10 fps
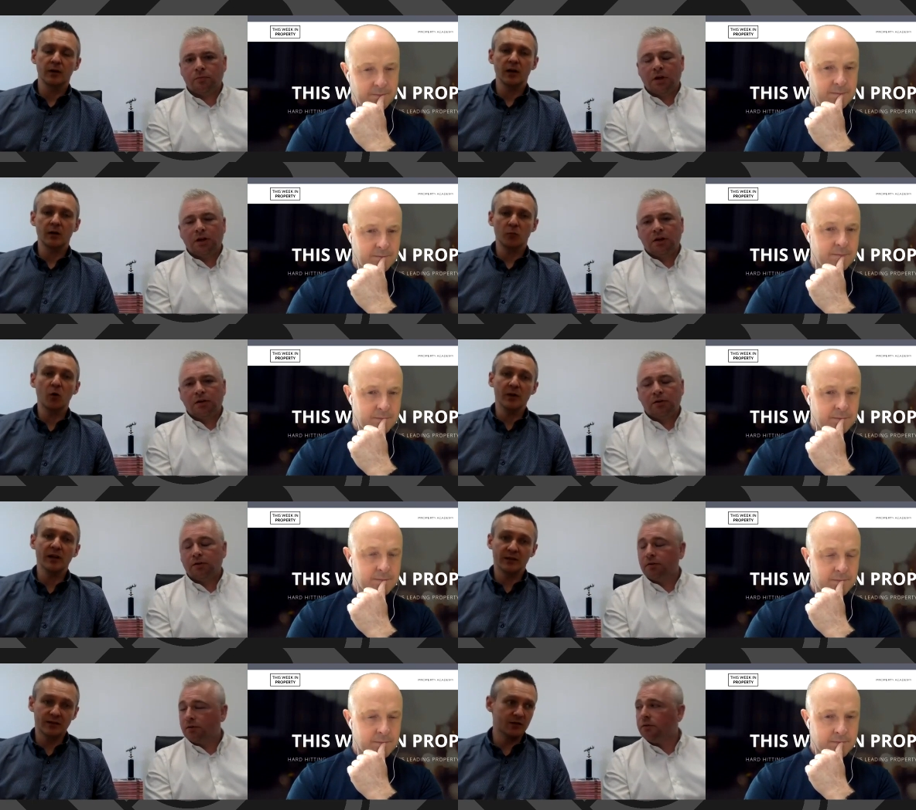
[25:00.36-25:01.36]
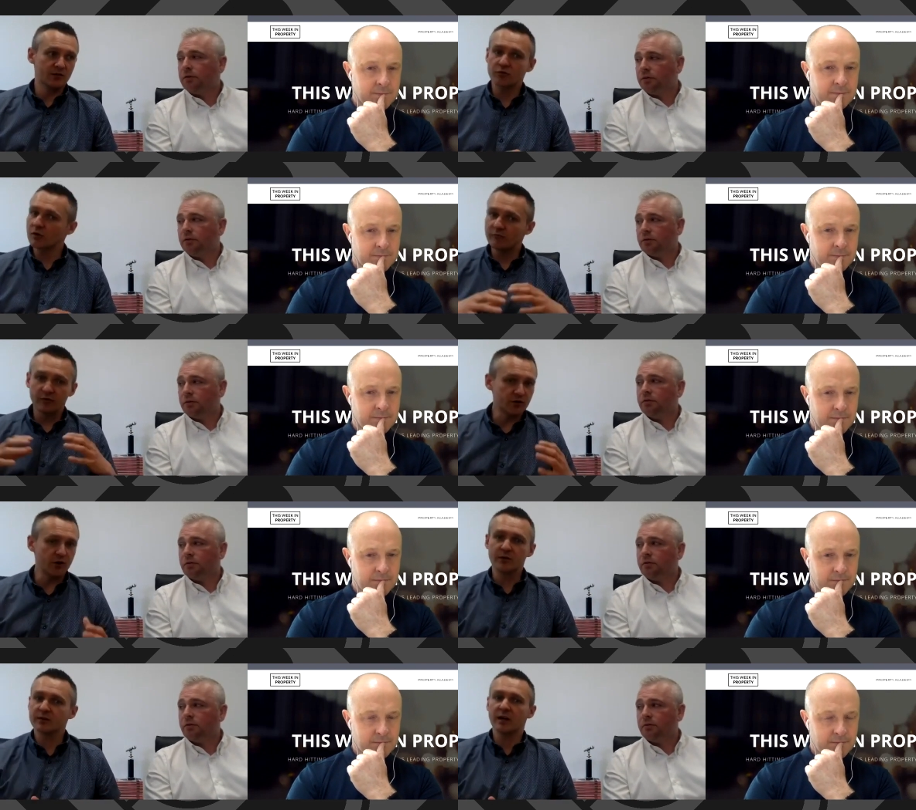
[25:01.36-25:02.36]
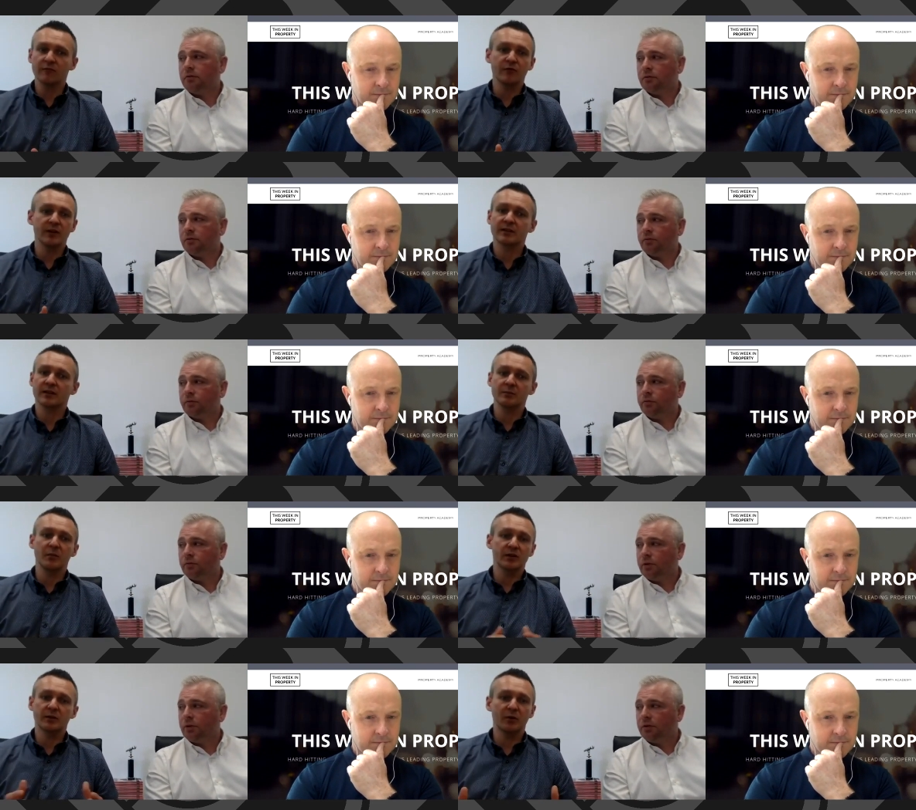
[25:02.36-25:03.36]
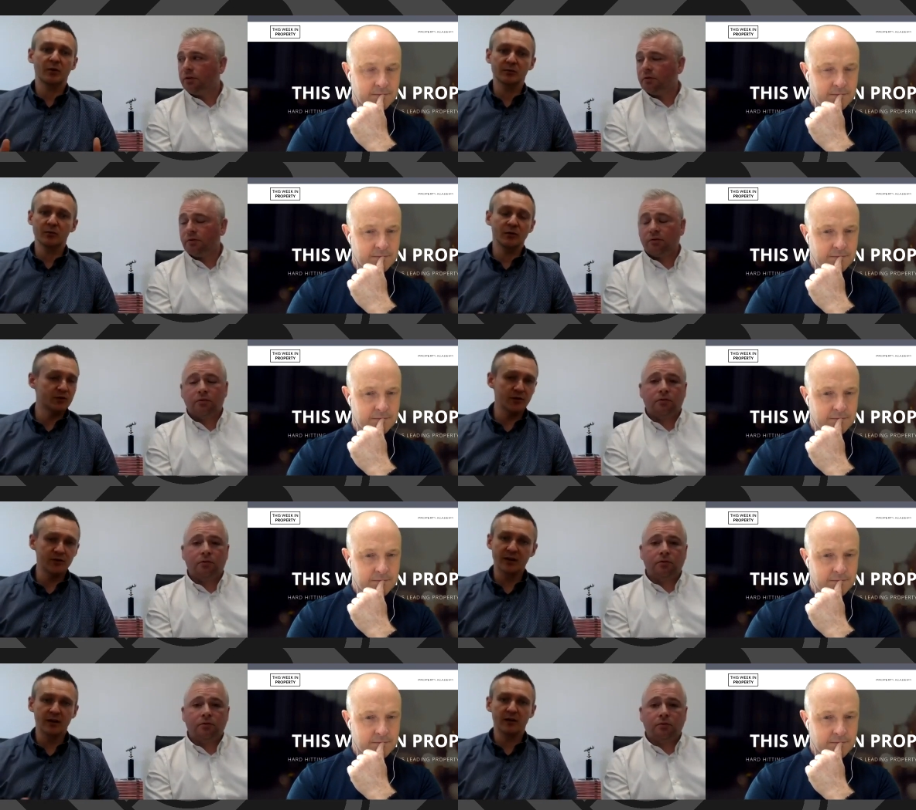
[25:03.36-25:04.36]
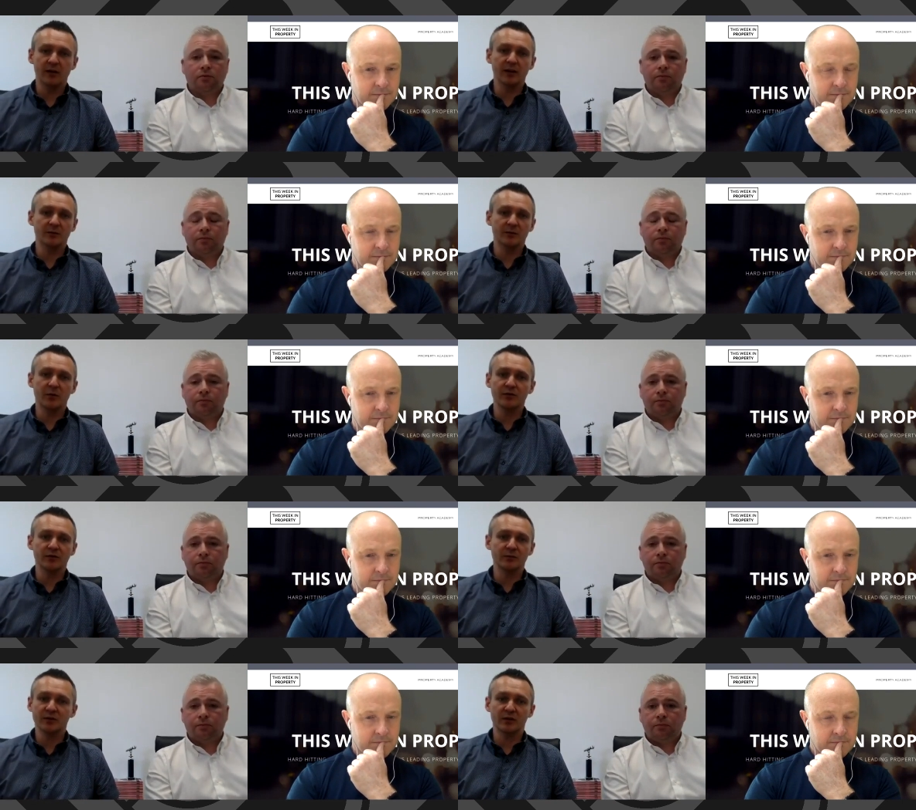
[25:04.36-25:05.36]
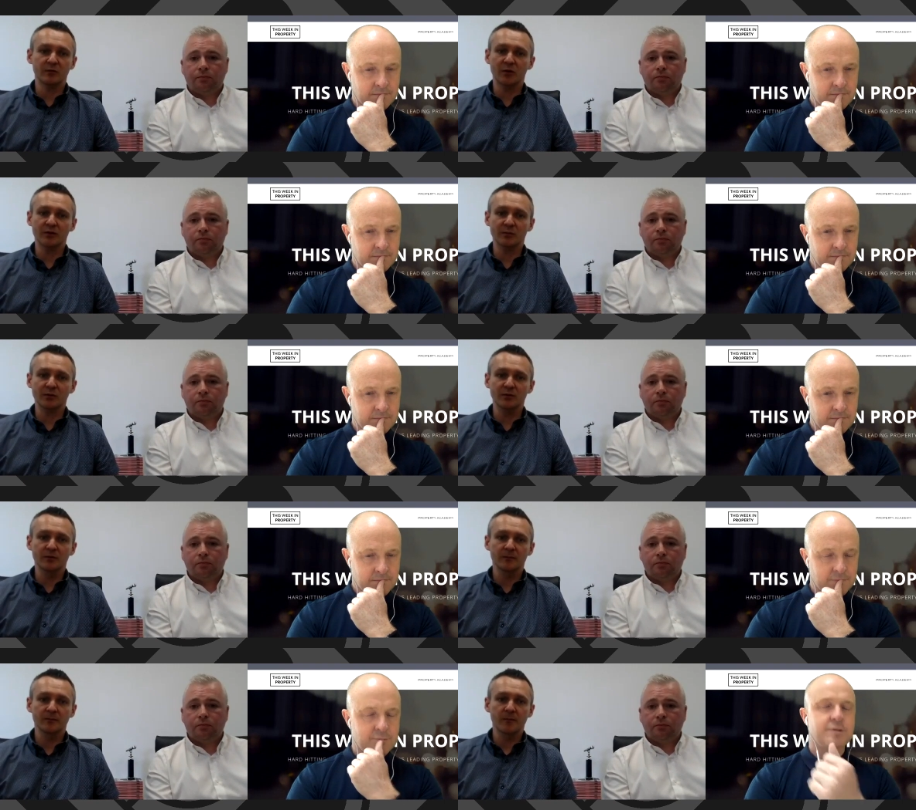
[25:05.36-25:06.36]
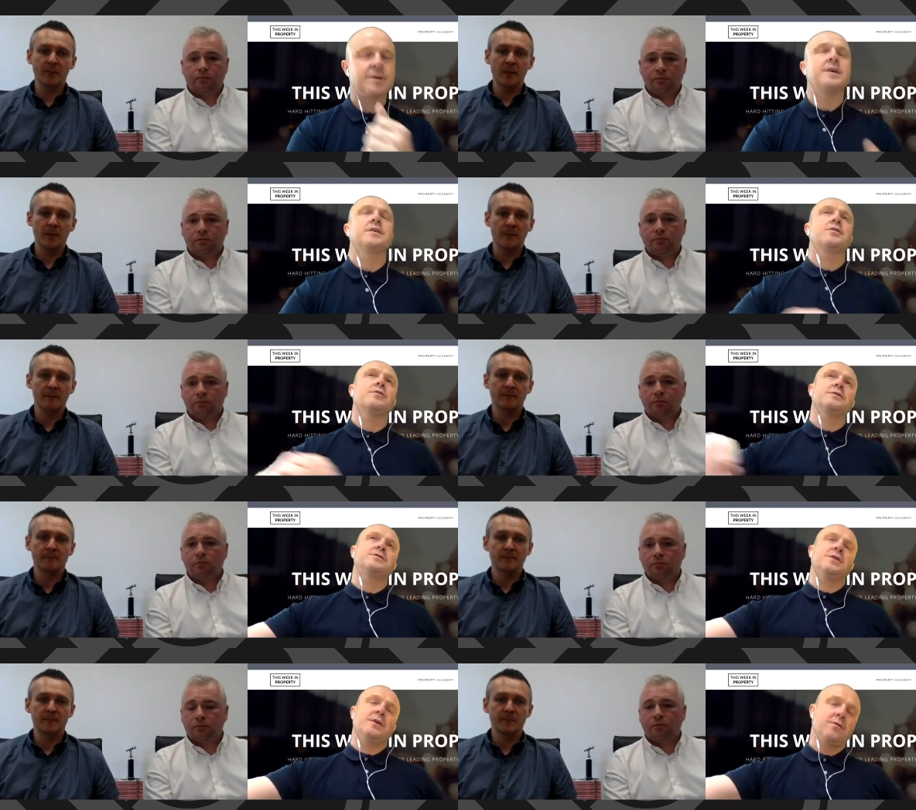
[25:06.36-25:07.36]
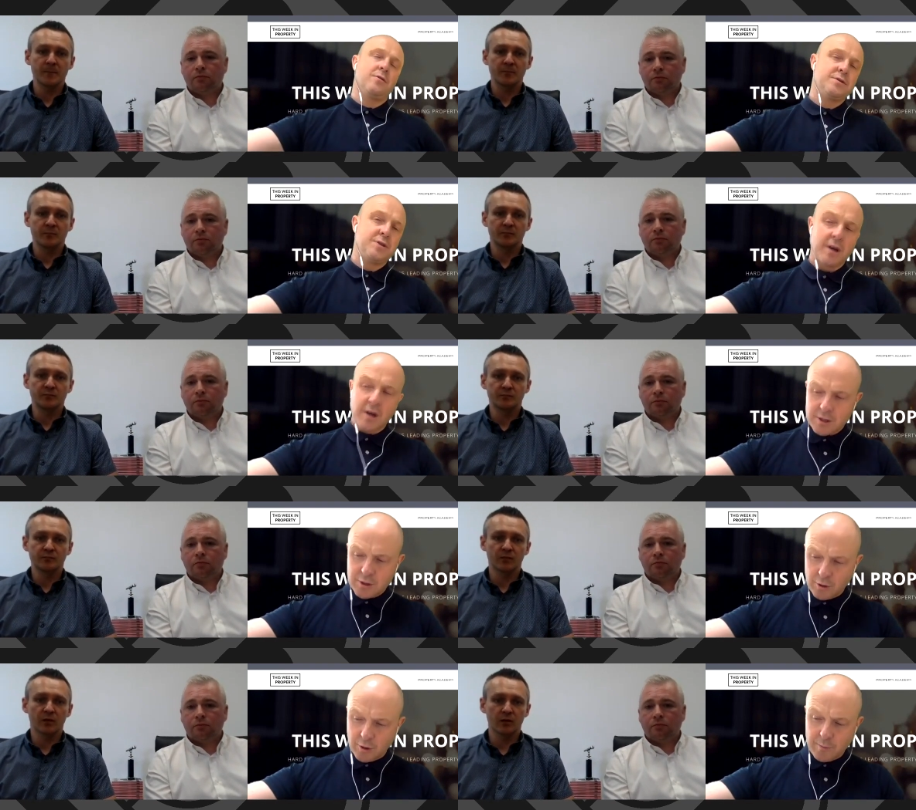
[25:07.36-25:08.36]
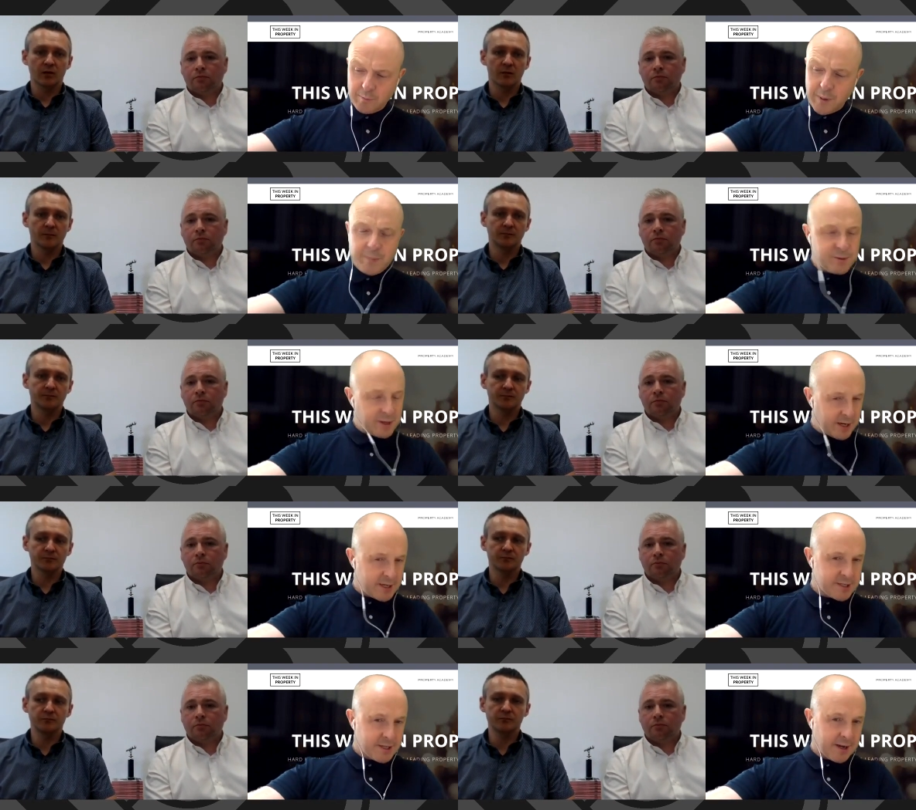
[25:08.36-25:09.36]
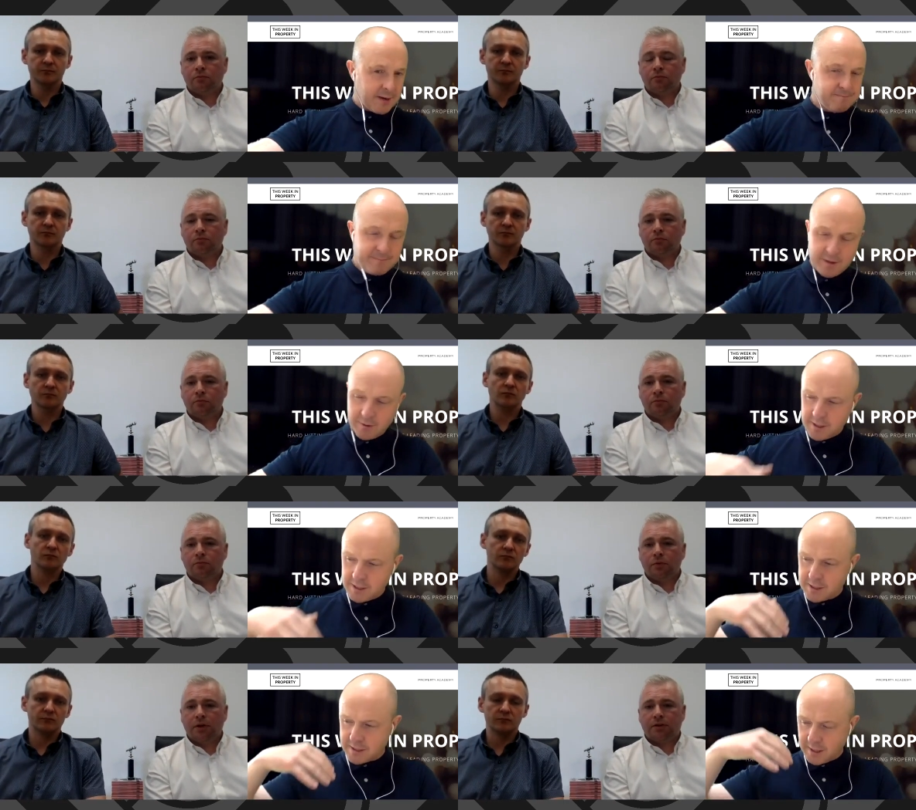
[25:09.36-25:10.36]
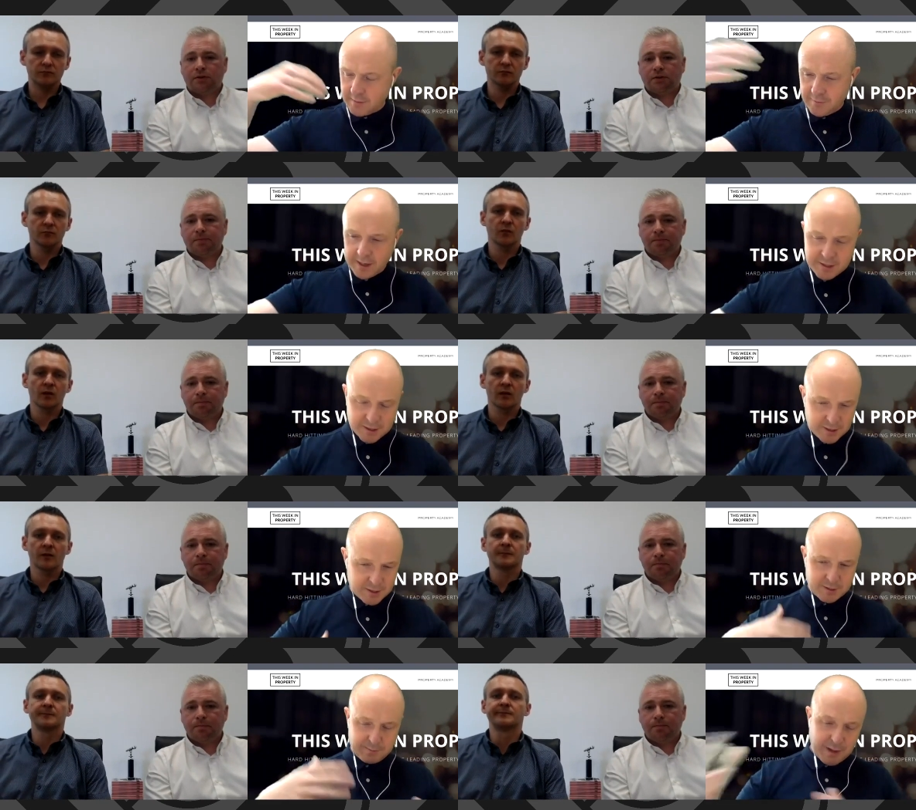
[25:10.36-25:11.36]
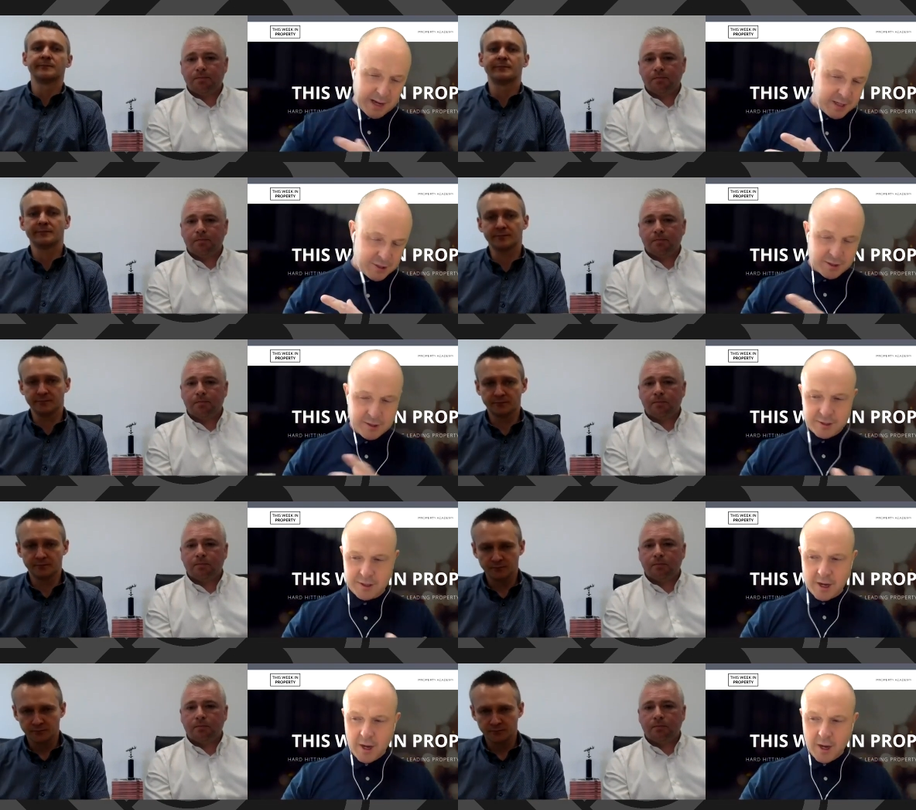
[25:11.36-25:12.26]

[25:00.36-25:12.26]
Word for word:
Speaker 1: Um, what we need to just try and reduce that risk as much as possible and reduce that exposure as much as possible.
Speaker 2: Right, gotcha, gotcha. So people that are listening in, you know, these yes. investors, managers,